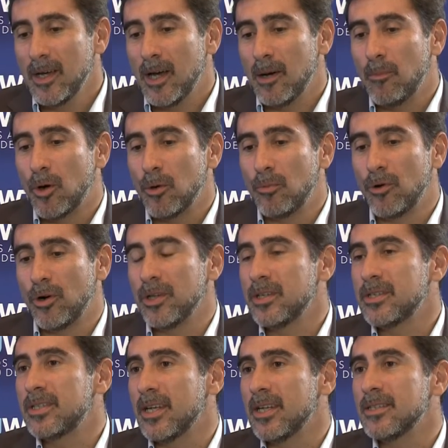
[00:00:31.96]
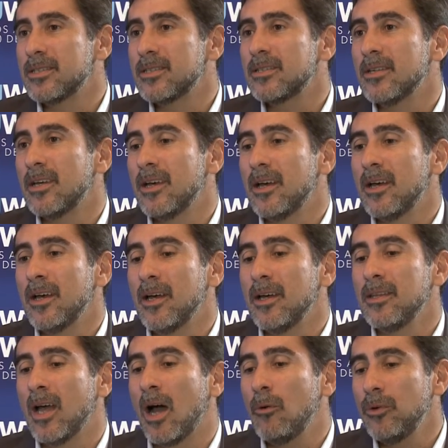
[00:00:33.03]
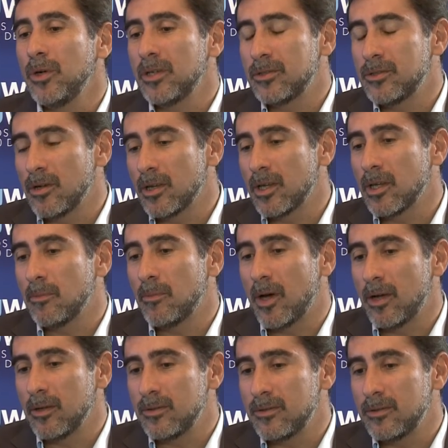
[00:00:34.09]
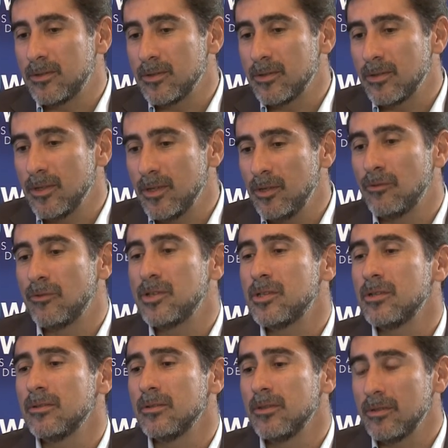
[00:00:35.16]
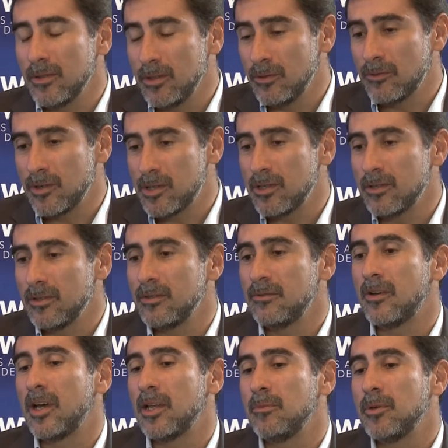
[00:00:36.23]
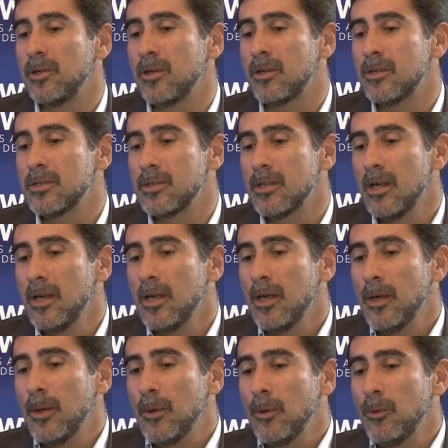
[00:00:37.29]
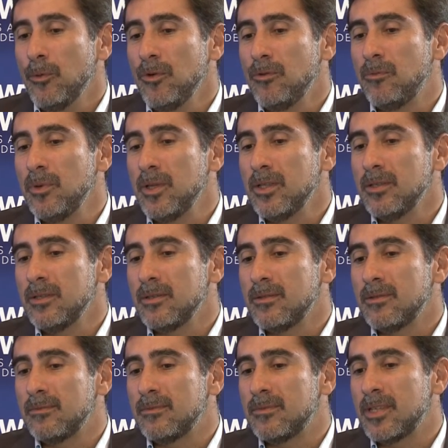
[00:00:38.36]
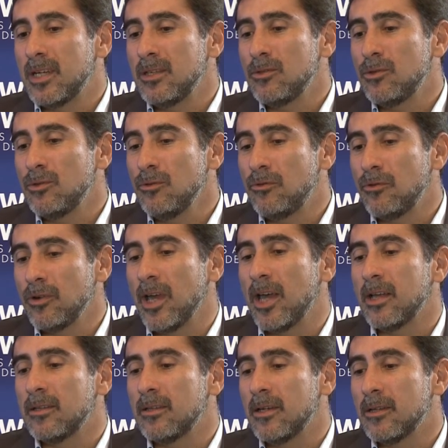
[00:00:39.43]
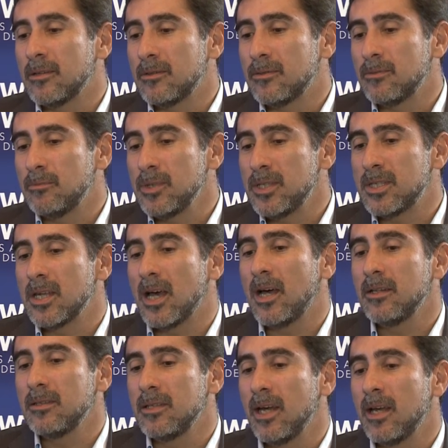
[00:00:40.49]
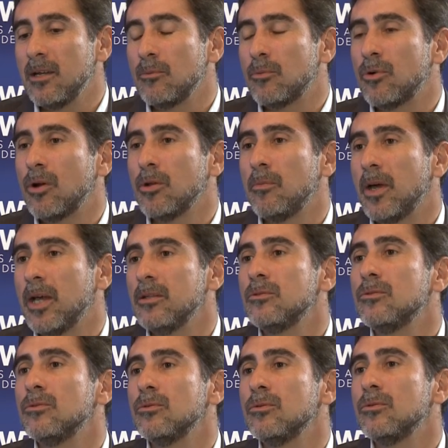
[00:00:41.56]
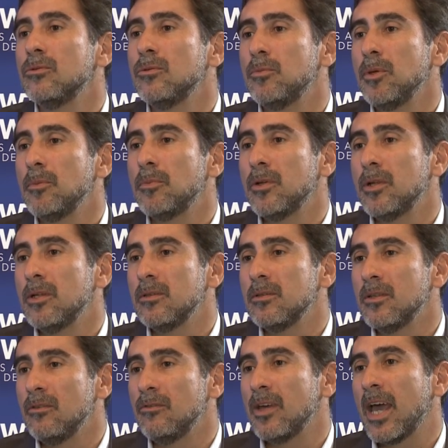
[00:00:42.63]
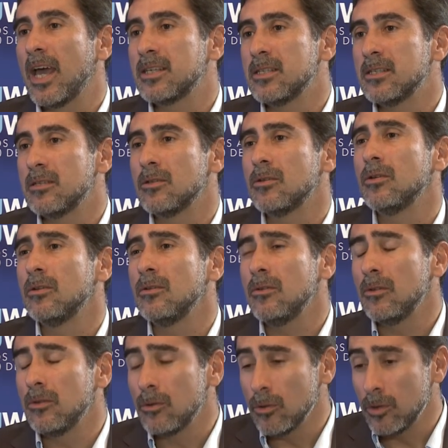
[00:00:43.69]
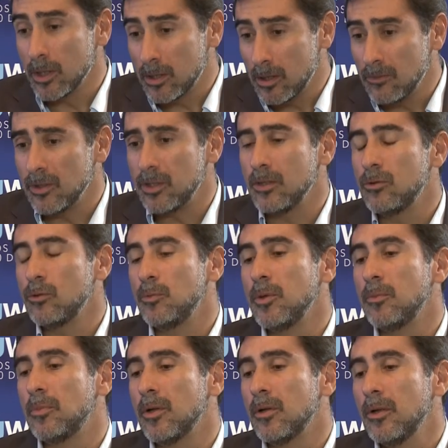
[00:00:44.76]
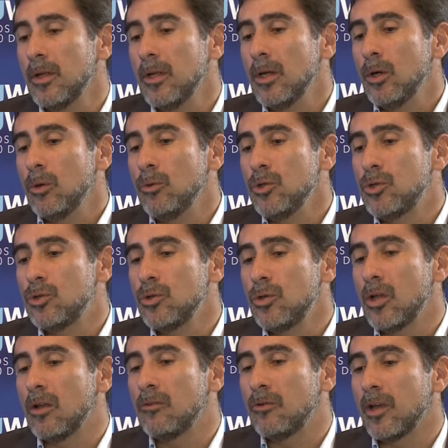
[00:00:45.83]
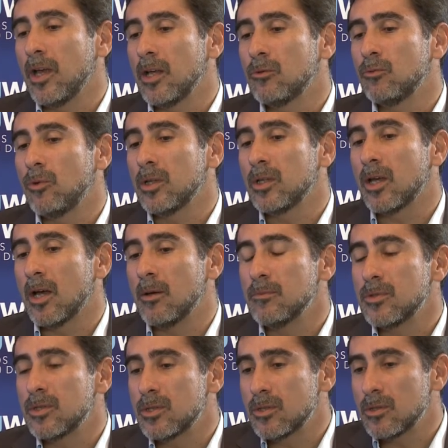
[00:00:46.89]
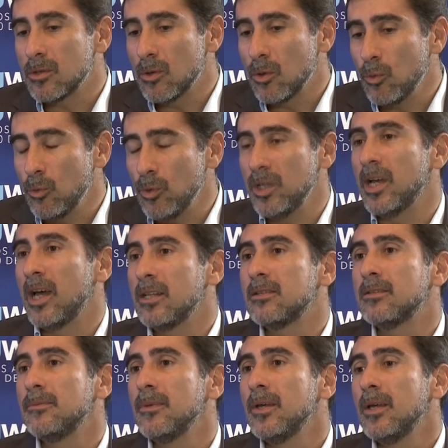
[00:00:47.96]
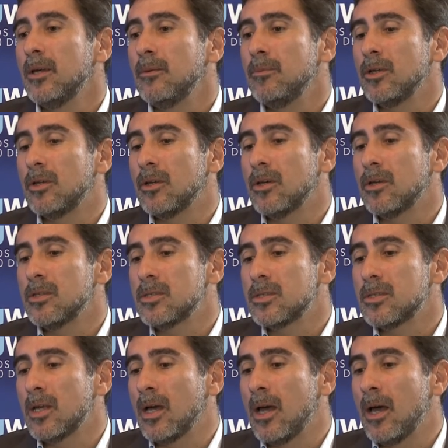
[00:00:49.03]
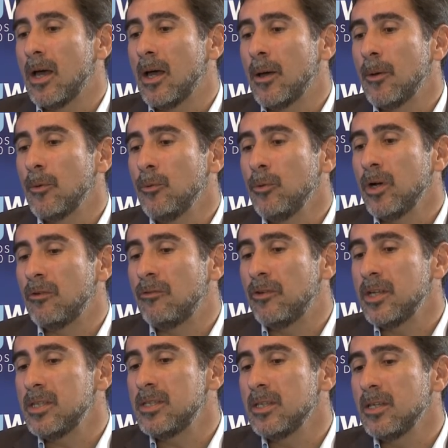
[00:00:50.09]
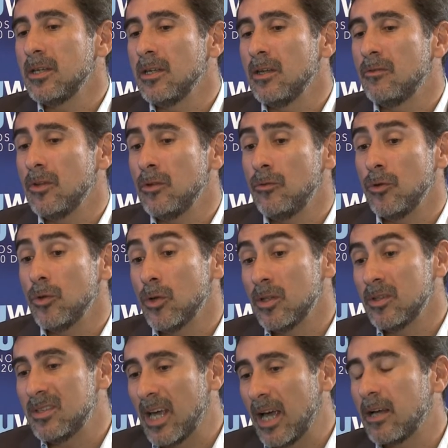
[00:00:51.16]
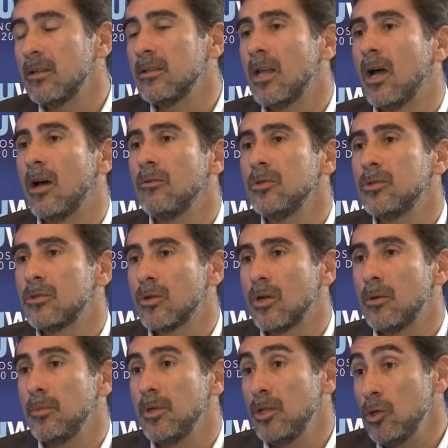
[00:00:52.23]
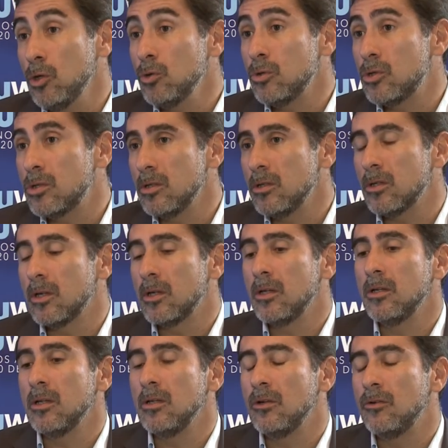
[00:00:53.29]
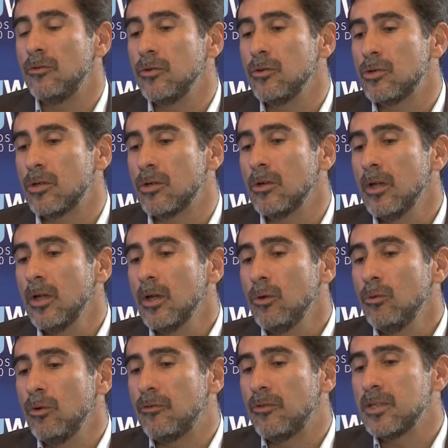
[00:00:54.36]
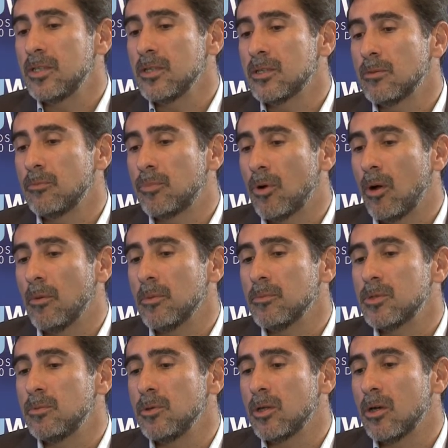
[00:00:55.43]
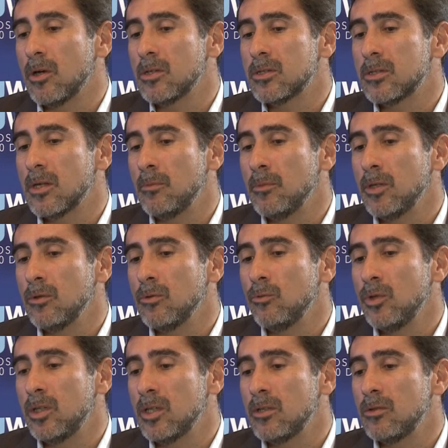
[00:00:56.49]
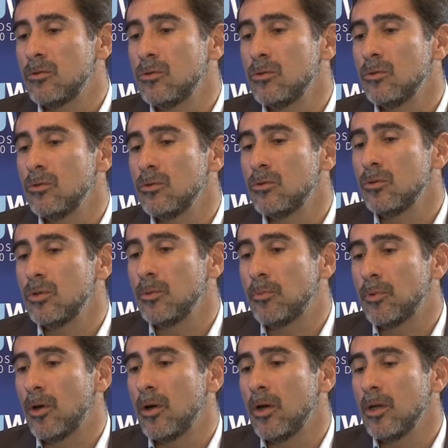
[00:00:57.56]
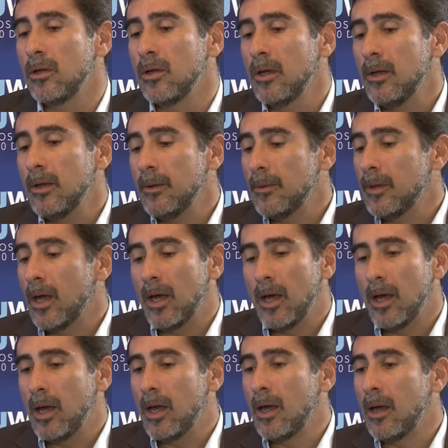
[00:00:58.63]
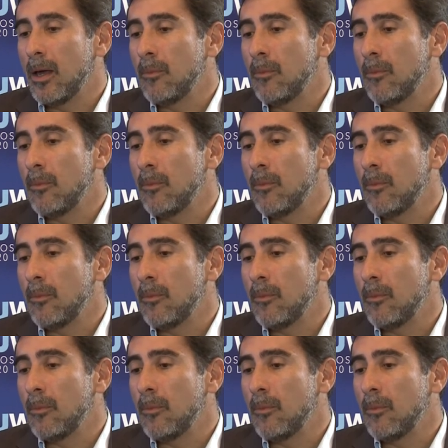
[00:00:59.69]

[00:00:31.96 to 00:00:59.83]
a more broader sense. Uh, uh, now we are talking about innovation, innovation divide because we've been tend to forget that beside getting broadband to, to people and giving access and con connectivity to people, we should not forget what comes with that. Because uh, uh, we are facing, even if you don't tackle now, it's going to be huge in the, in the near future, we're facing some problems because, I mean, we tend to, to deploy uh, uh